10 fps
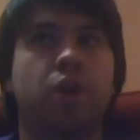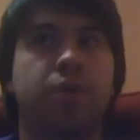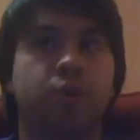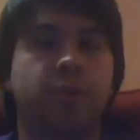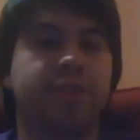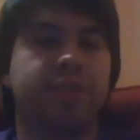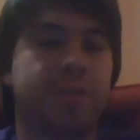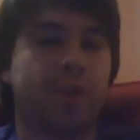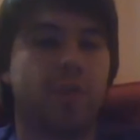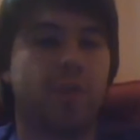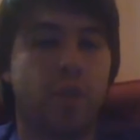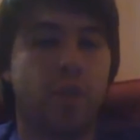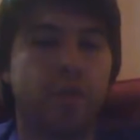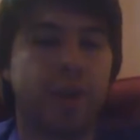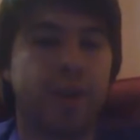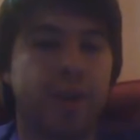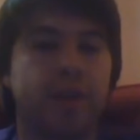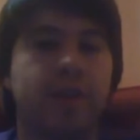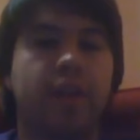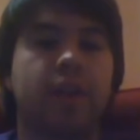they're doing the same thing over and over
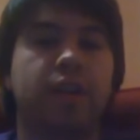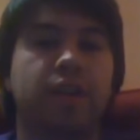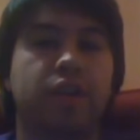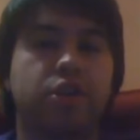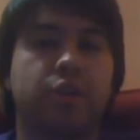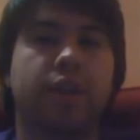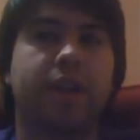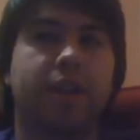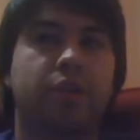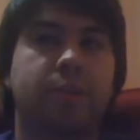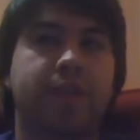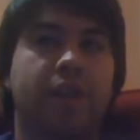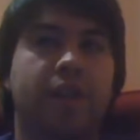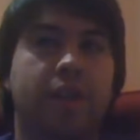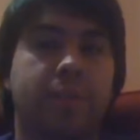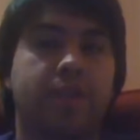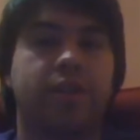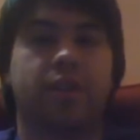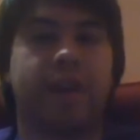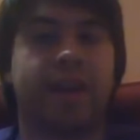again. You could get a little bit tired out by
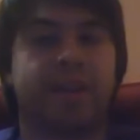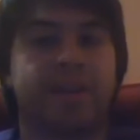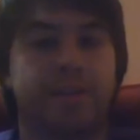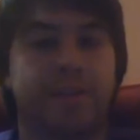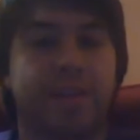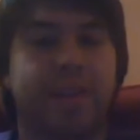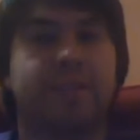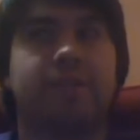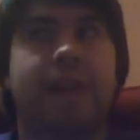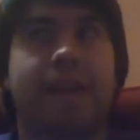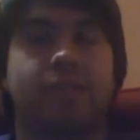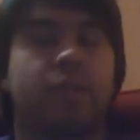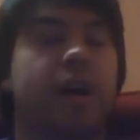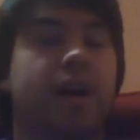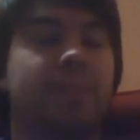the third act. So I think that's